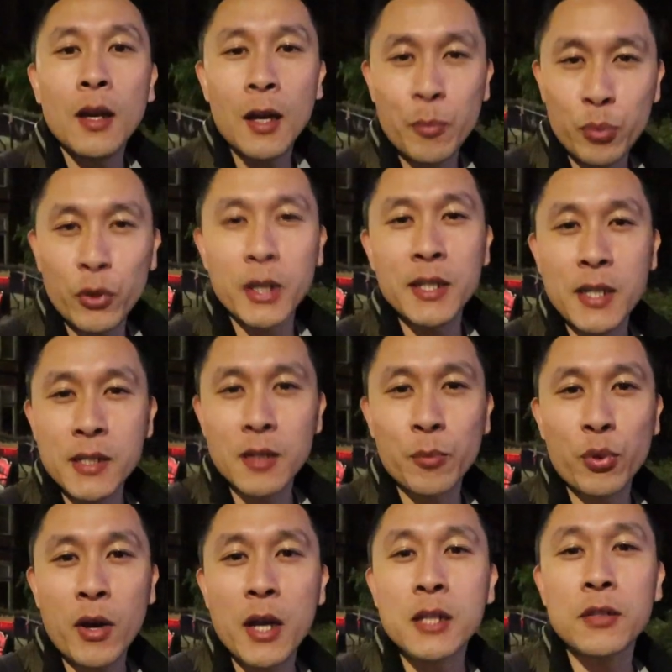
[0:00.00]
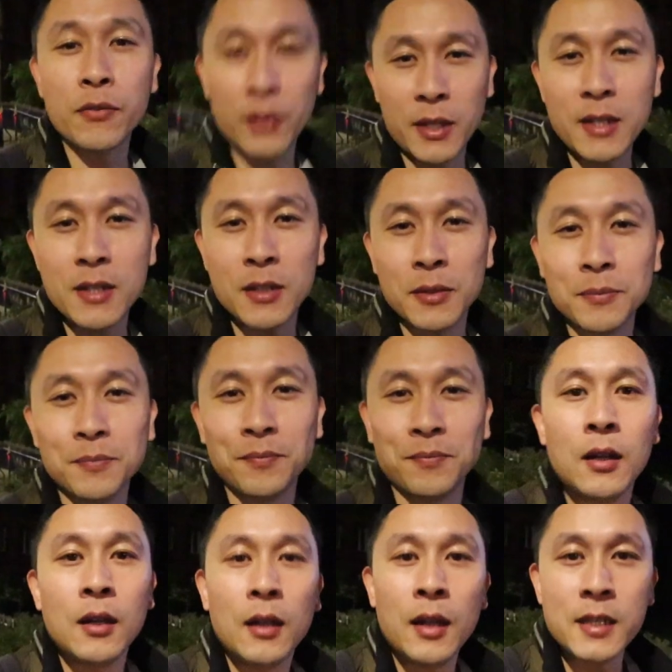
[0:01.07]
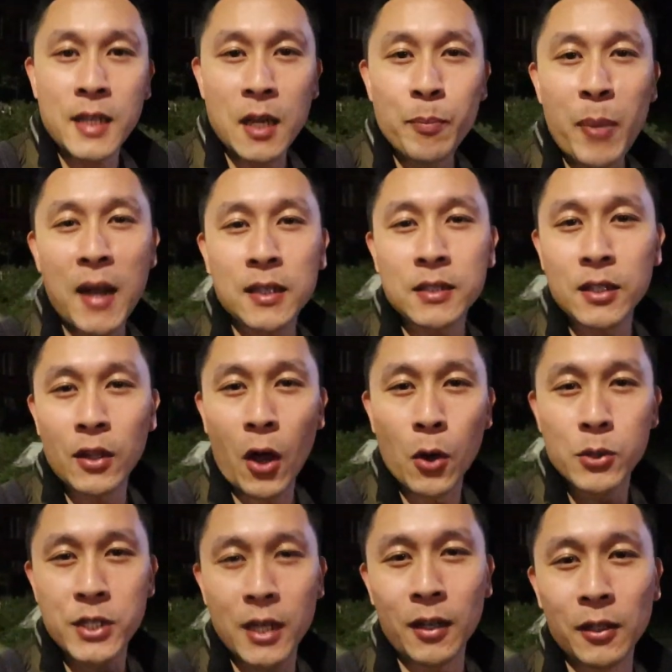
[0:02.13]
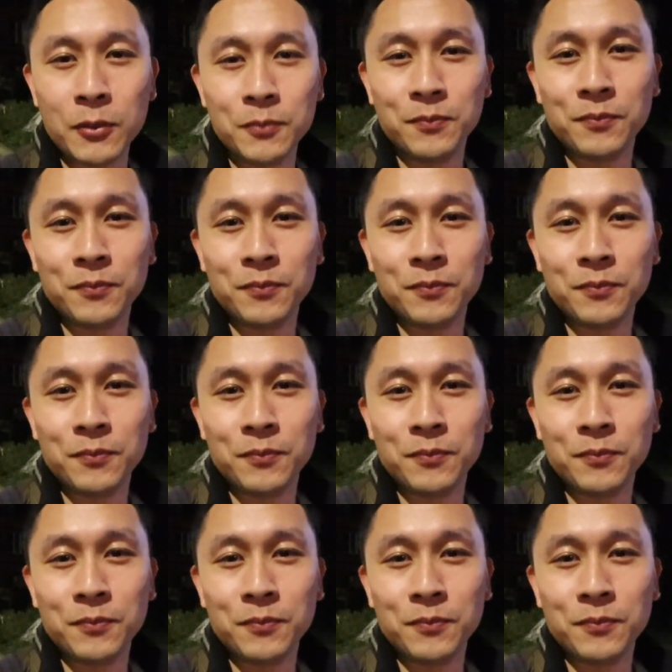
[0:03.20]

A pretty decent price for dinner. Let's head back to the hotel.